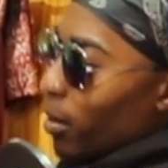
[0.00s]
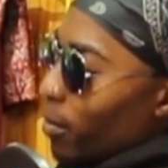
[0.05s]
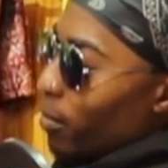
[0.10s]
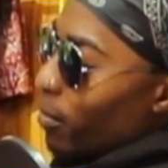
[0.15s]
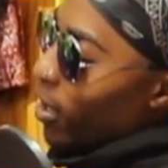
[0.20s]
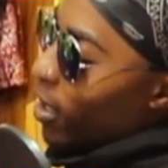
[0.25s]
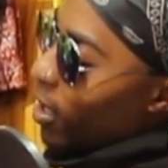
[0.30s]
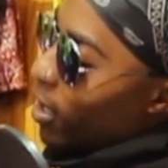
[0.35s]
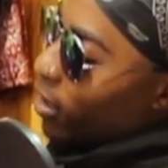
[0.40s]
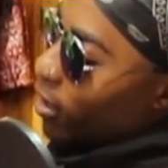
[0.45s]

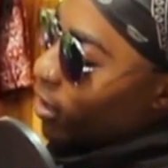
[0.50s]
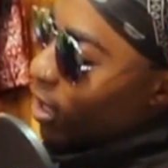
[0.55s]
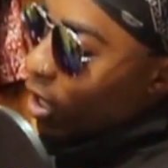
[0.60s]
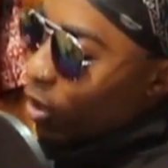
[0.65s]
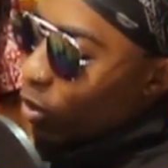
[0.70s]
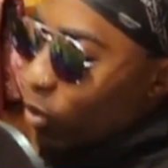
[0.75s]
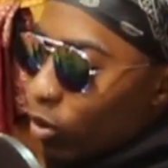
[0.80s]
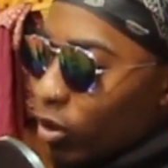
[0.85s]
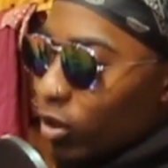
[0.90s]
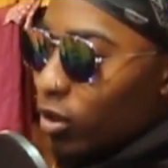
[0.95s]
Man,
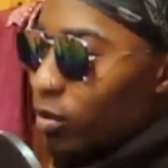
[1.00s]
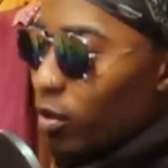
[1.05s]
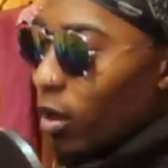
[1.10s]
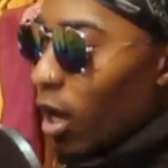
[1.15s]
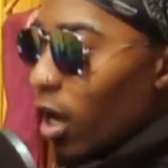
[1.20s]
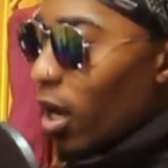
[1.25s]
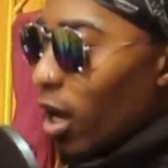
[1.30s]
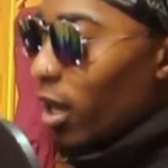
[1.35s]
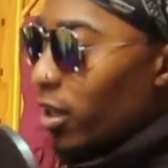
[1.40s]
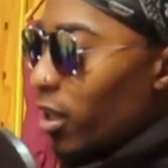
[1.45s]

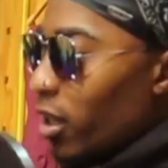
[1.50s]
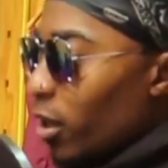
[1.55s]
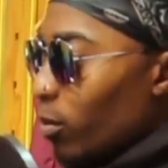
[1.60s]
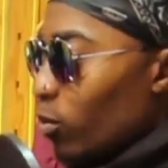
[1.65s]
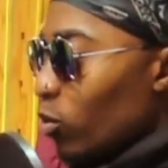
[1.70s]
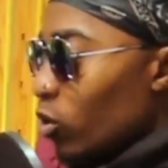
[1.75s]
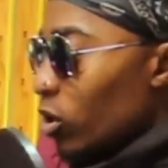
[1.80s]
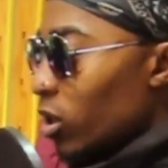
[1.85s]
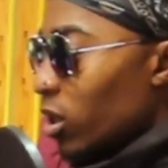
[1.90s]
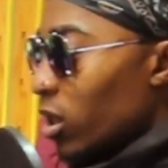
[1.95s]
I think
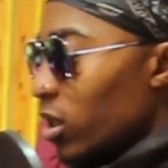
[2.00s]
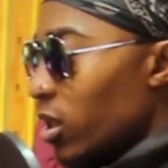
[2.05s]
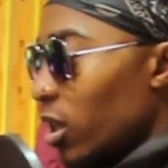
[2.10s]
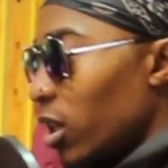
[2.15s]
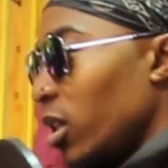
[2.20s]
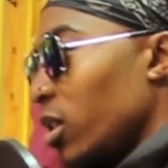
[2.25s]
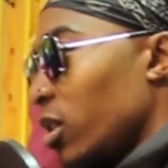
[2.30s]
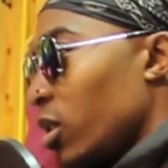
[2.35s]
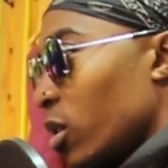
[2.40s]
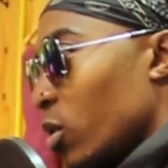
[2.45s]
music is
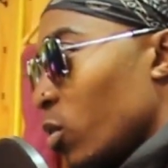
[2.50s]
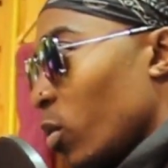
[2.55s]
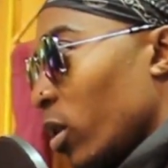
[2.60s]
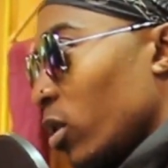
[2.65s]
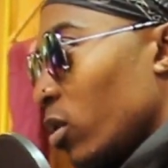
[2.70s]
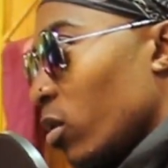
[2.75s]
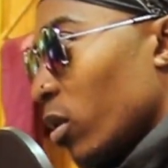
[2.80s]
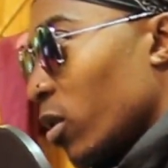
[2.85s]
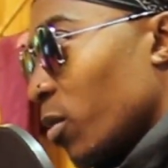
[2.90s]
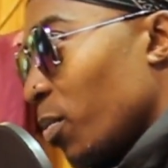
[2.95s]
the easiest way
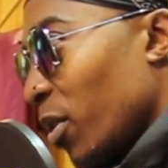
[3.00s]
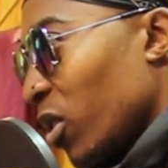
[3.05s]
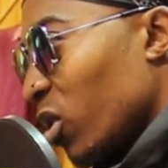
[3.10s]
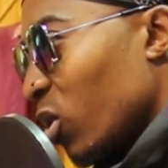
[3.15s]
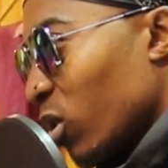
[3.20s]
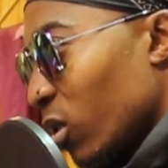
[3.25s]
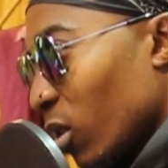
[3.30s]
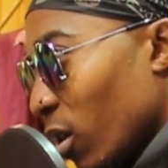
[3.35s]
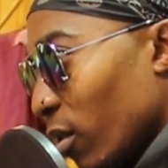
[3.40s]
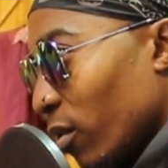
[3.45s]
to express
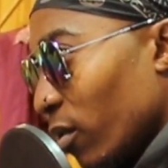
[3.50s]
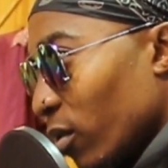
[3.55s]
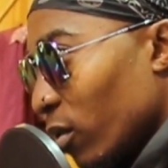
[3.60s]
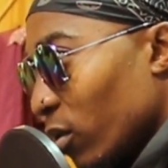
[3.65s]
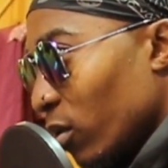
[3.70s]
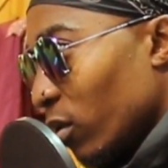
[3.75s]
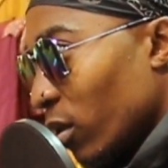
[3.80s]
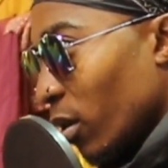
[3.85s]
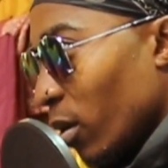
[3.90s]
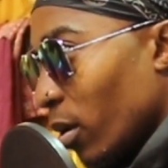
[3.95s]
yourself.
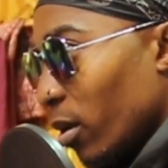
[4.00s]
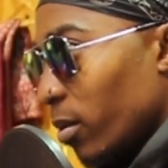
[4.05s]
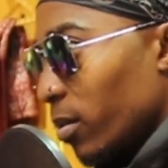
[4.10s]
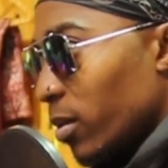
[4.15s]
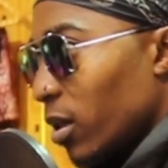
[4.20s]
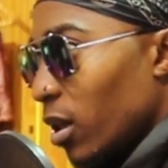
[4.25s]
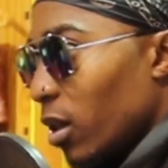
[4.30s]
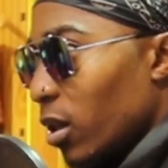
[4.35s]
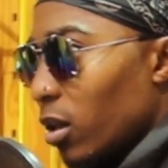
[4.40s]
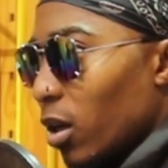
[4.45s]
You get what I'm
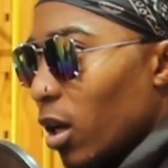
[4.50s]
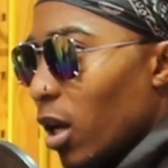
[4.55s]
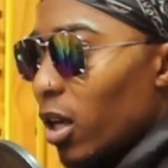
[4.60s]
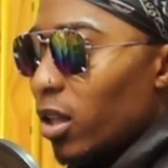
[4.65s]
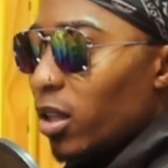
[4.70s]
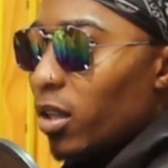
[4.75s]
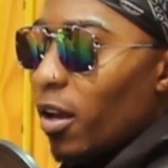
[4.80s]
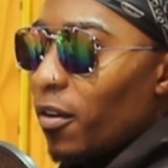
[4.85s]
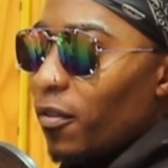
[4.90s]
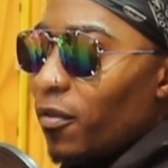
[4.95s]
saying?
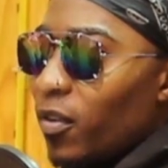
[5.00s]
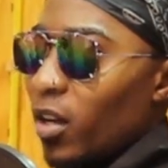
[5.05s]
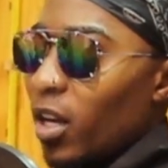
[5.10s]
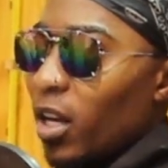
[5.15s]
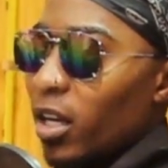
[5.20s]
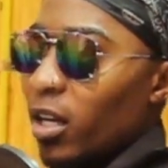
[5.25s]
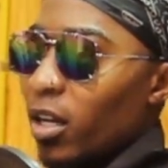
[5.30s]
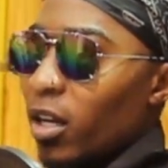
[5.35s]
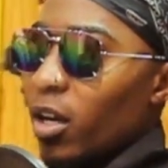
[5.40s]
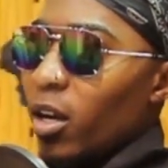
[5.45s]
I feel
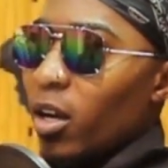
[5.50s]
like,